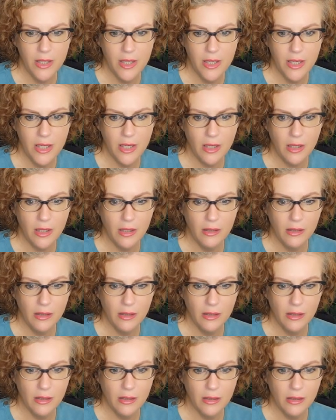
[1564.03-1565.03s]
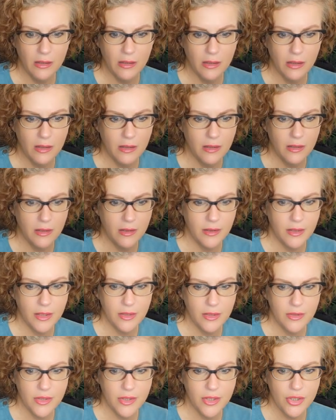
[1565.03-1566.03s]
in here,
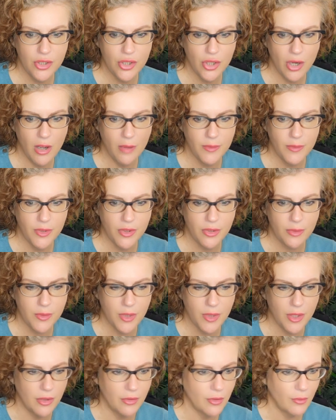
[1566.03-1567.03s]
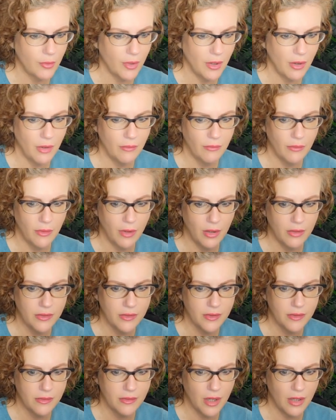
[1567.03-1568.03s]
there's the job description. I don't know where
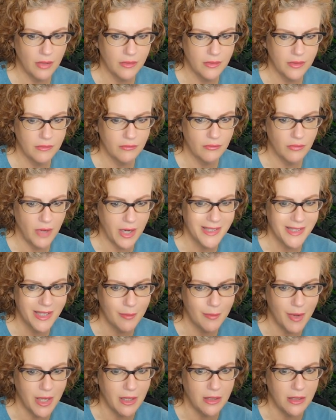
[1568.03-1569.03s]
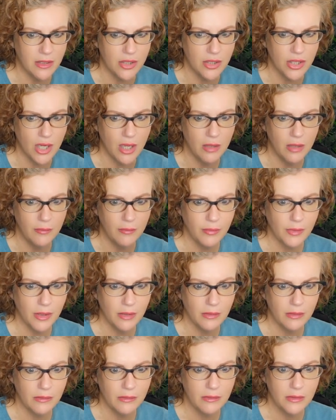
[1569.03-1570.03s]
our resume is yet,
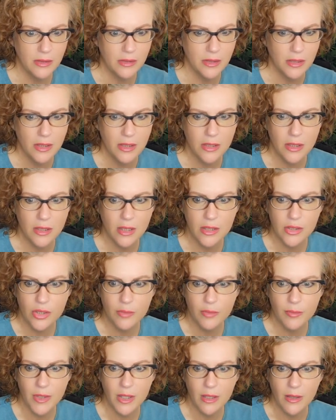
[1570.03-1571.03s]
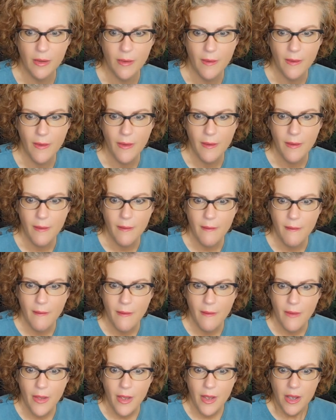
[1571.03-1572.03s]
but it should be.
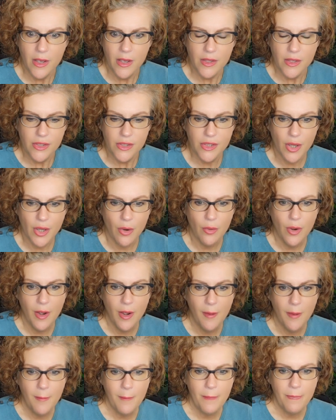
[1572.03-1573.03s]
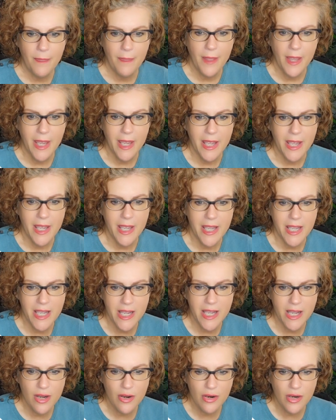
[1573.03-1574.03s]
So
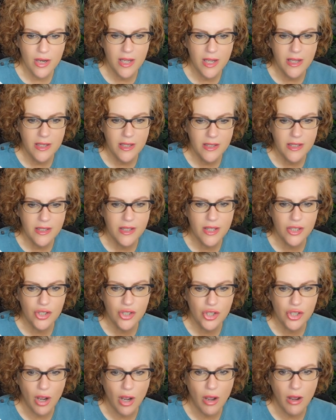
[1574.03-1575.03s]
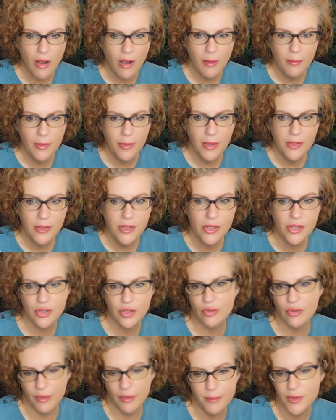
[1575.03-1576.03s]
here is the job
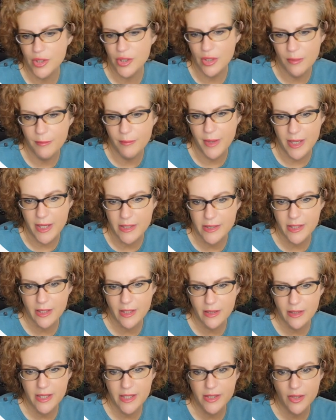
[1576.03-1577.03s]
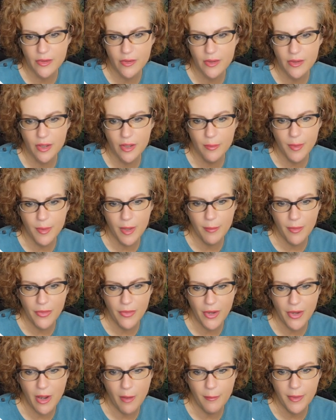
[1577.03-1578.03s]
description, basically. So a little bit about
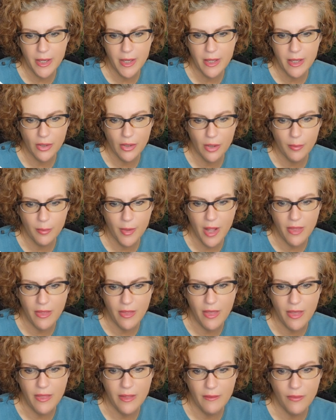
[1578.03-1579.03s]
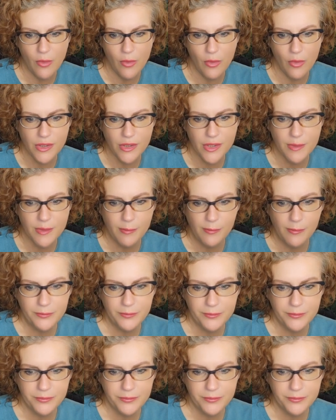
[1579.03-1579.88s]
the company, a little bit, and then, of course,